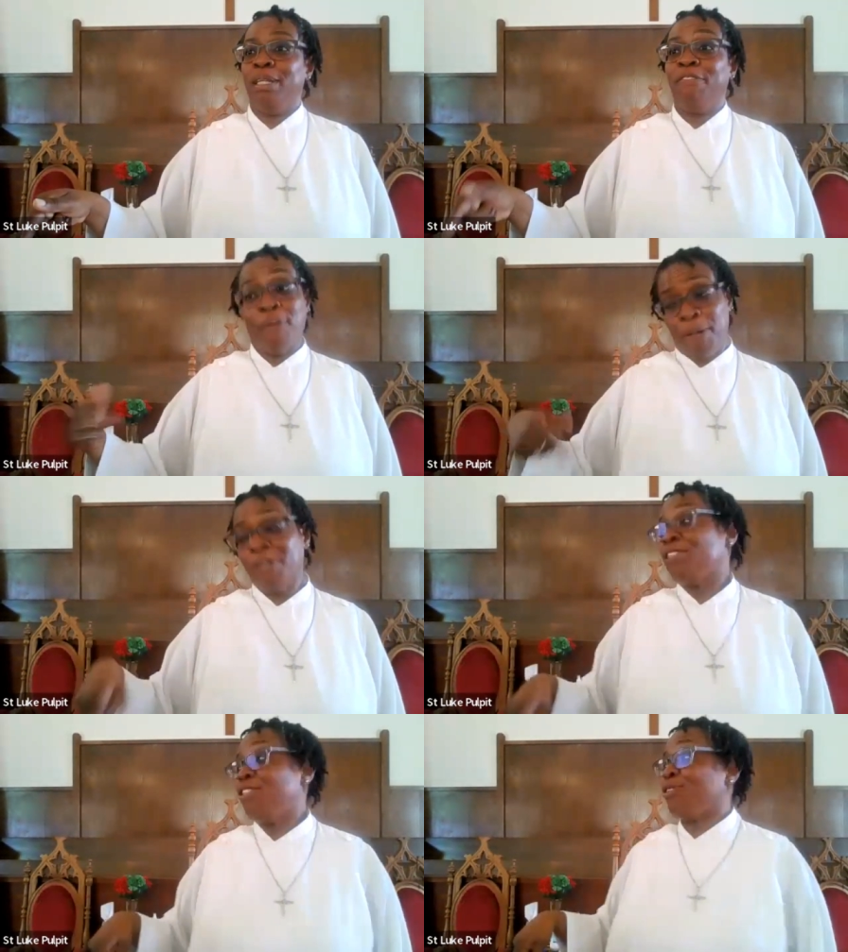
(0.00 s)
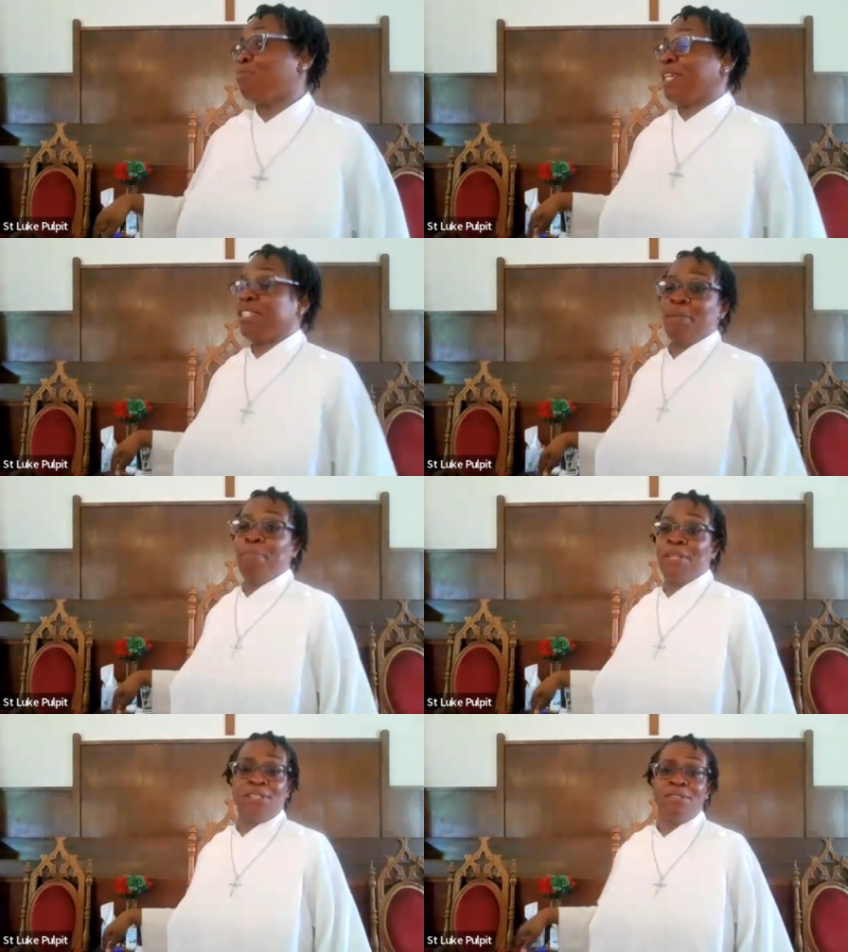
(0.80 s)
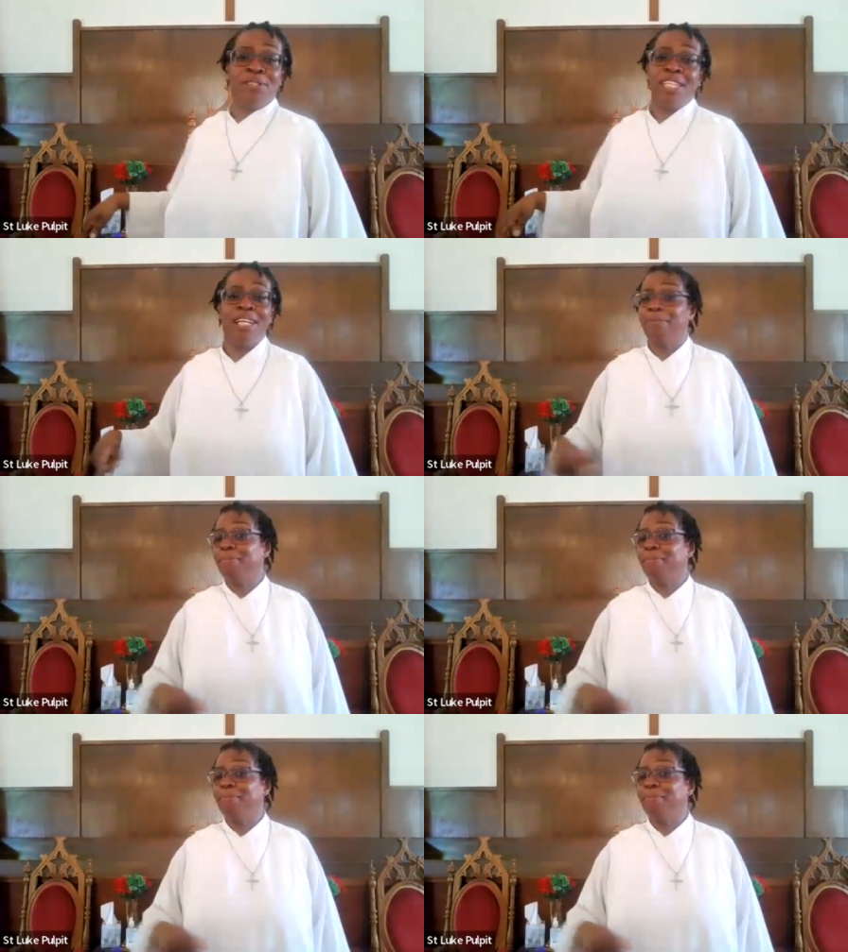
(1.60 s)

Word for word: for personal space and personal time.